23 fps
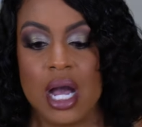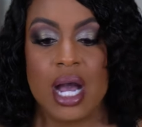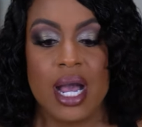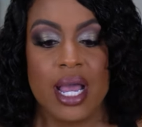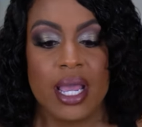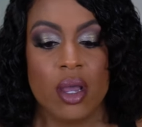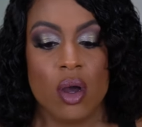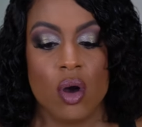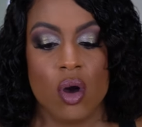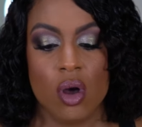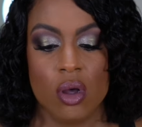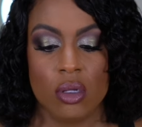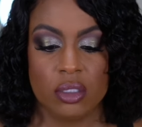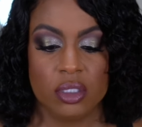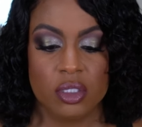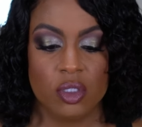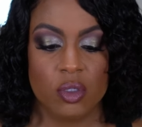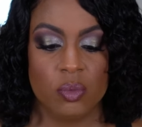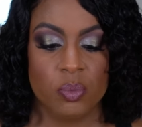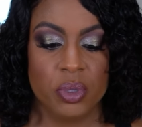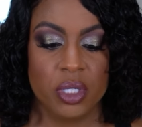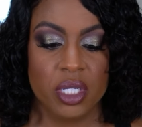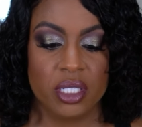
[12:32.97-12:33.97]
I
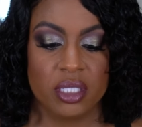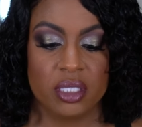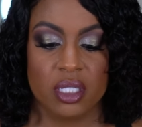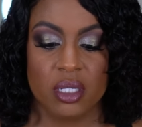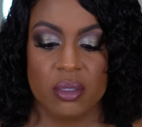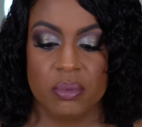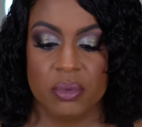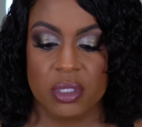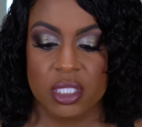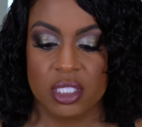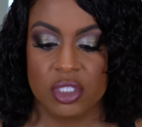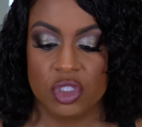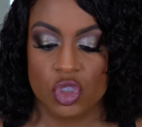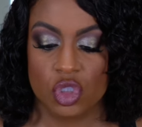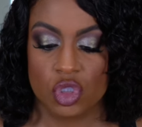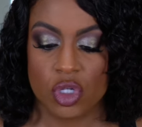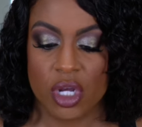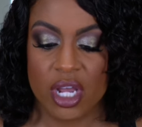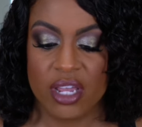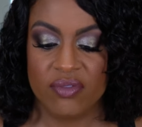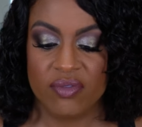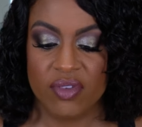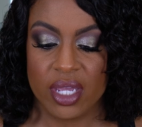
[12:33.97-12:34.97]
also picked up this
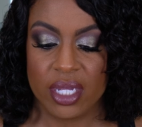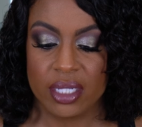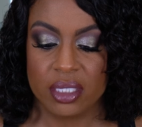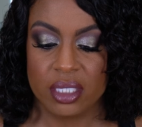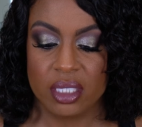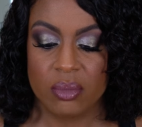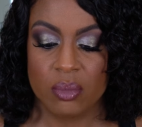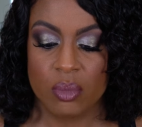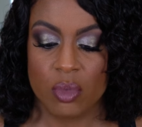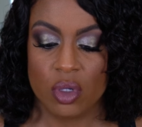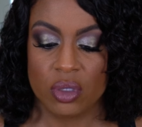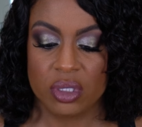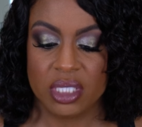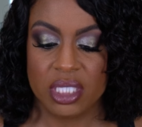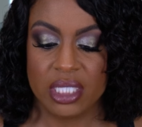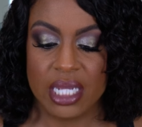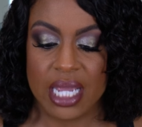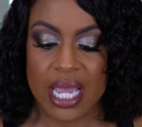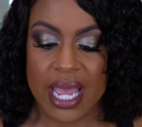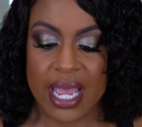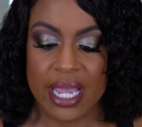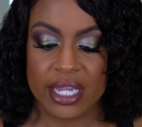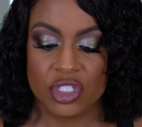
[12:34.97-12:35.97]
Strivectin
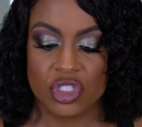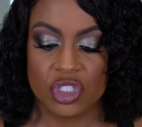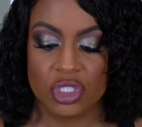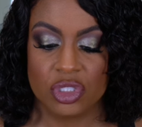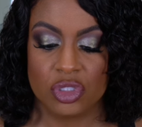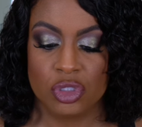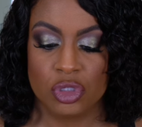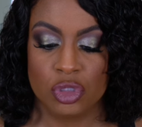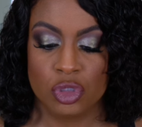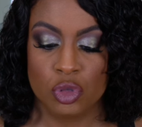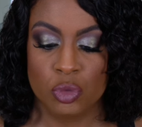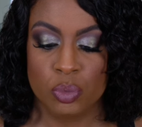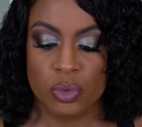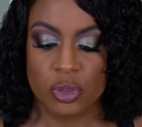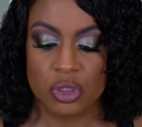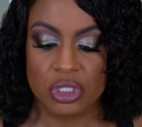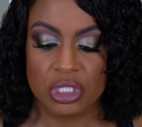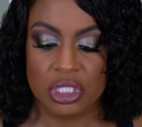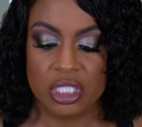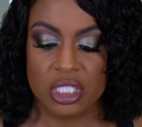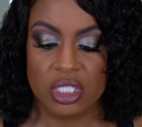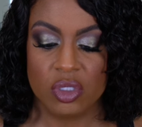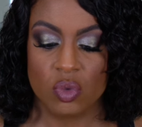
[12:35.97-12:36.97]
Multi-Action Super
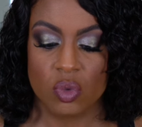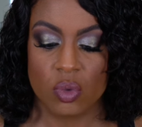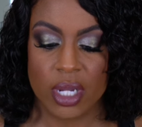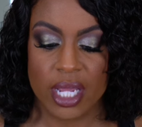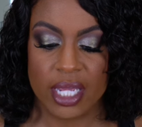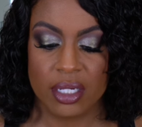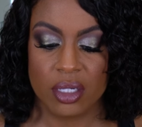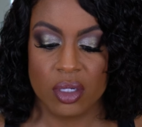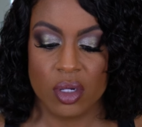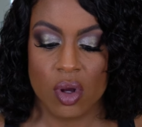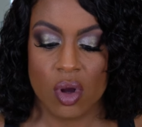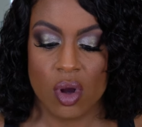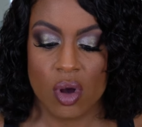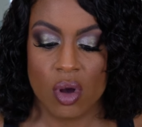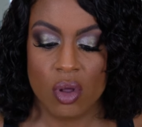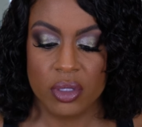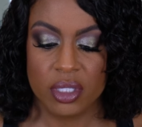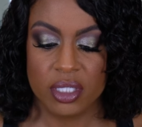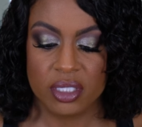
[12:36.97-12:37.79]
C Retinol.